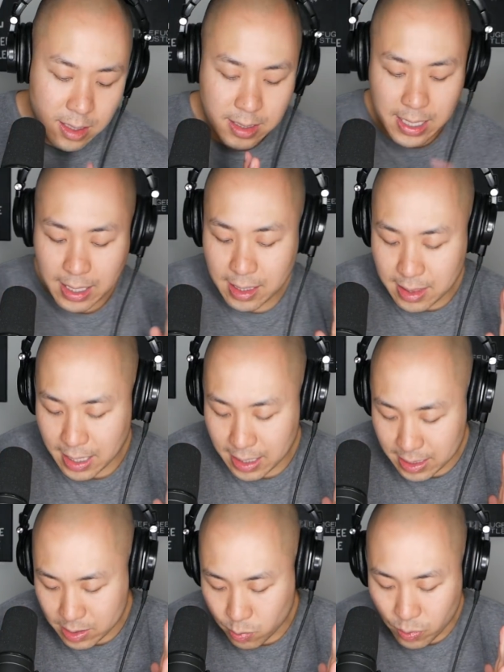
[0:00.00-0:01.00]
Second thing
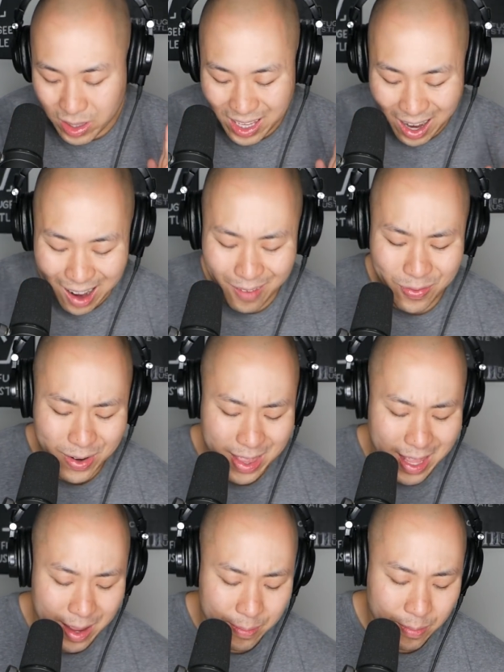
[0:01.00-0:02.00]
is really offer
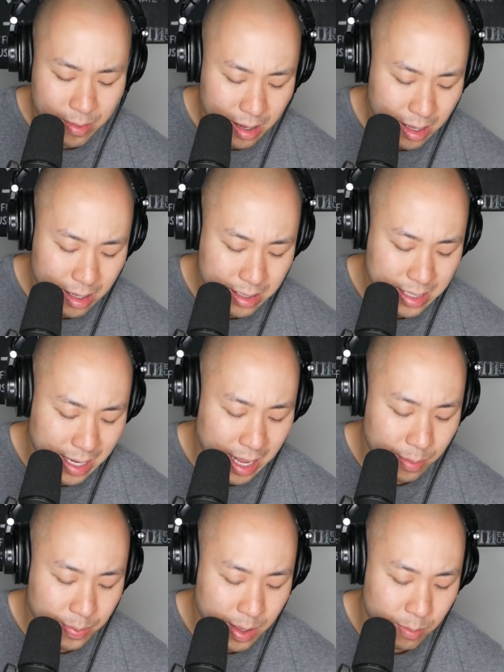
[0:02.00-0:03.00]
them to
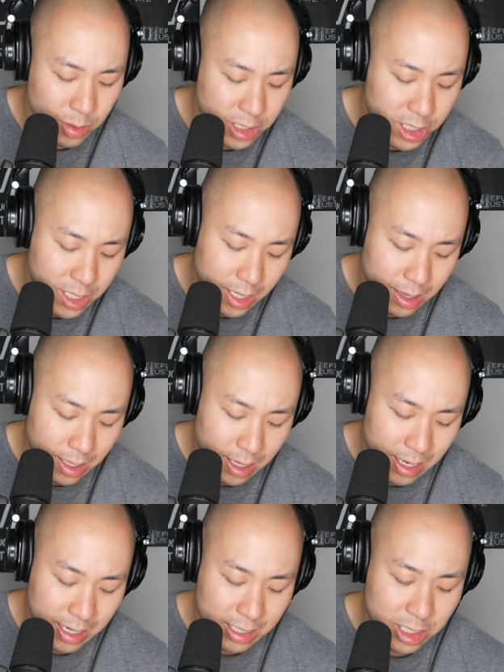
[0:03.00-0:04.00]
help them with shit
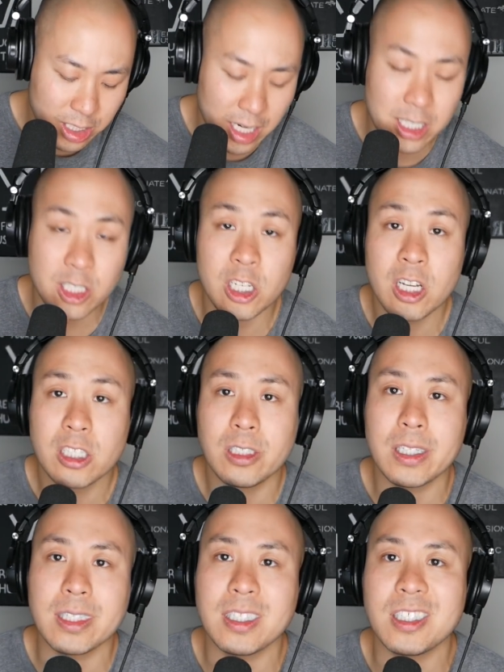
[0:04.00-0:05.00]
in exchange
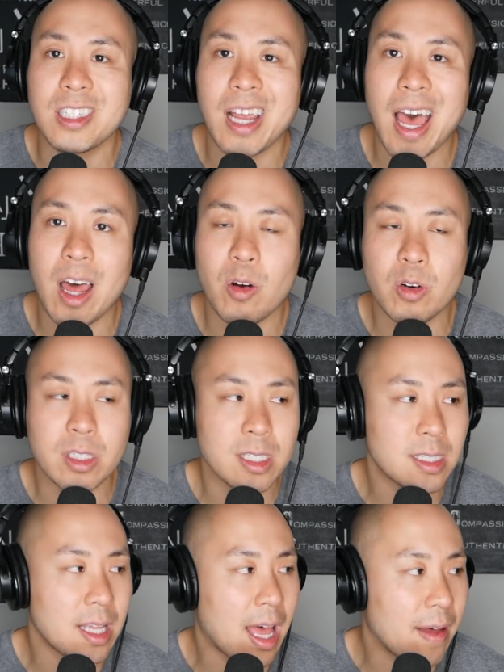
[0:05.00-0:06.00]
just to chat or
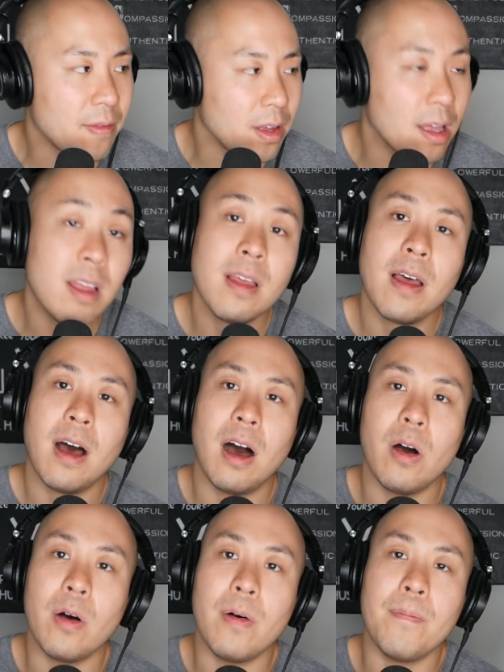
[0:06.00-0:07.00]
just to have
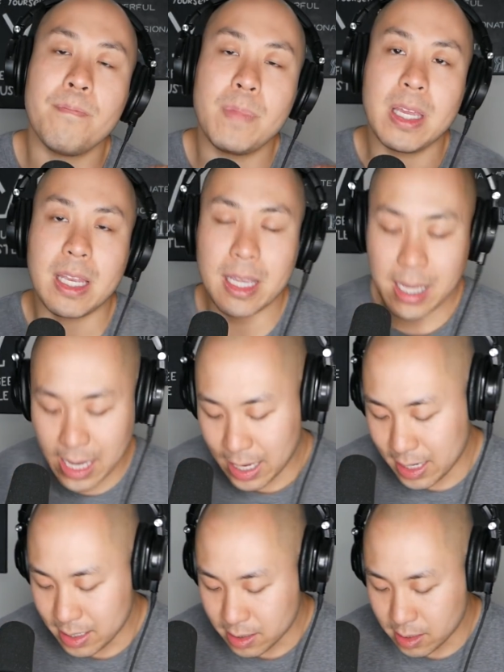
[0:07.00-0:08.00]
a meeting
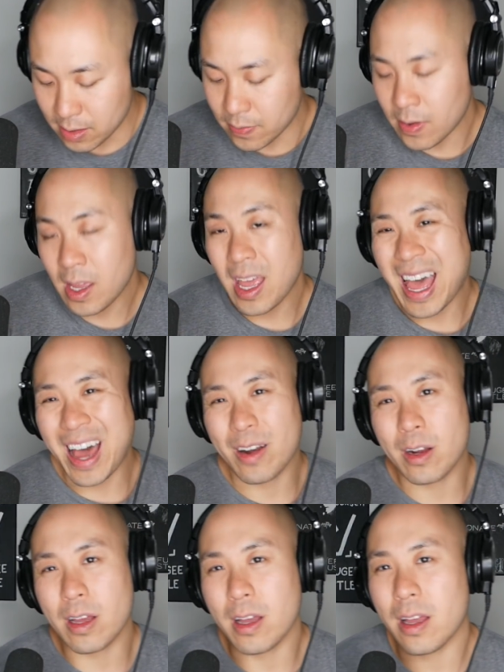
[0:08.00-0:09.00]
cadence of how
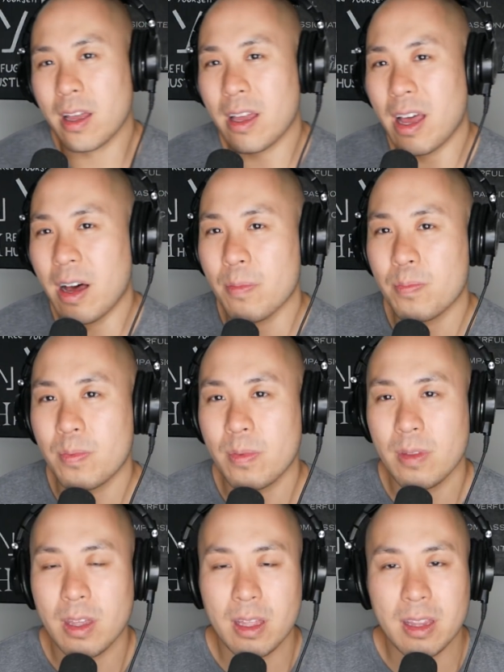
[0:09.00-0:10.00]
to help,
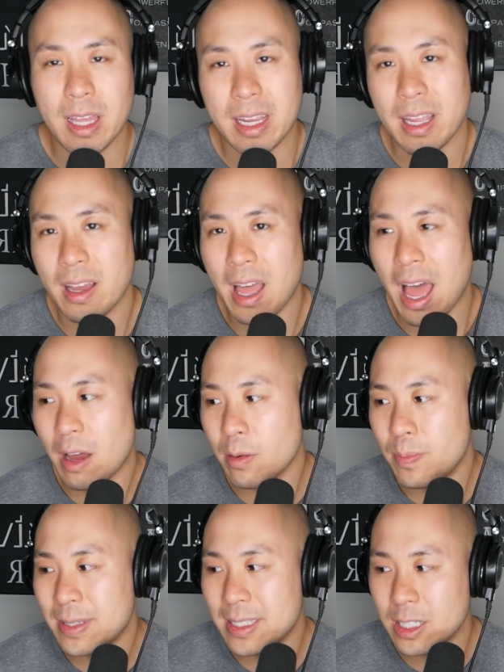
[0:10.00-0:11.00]
like how to
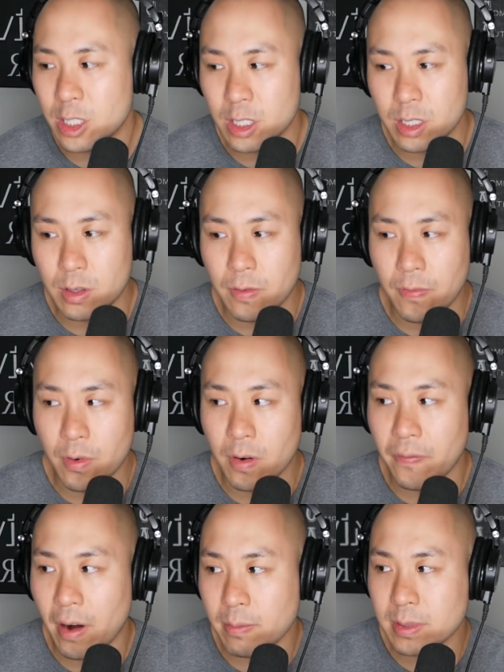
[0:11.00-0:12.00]
position you for
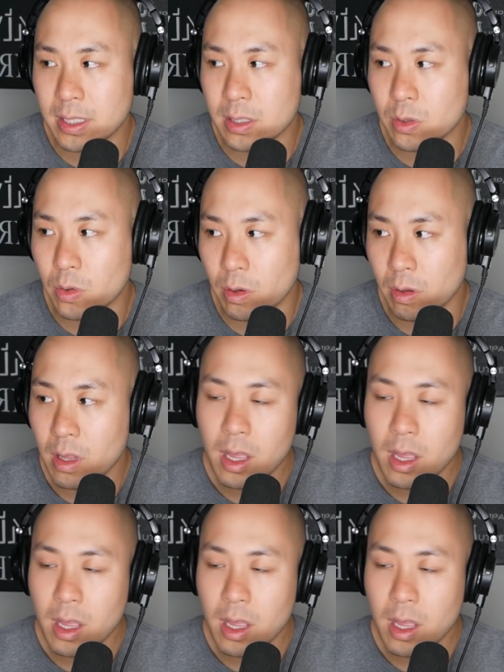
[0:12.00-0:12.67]
pharmacy school.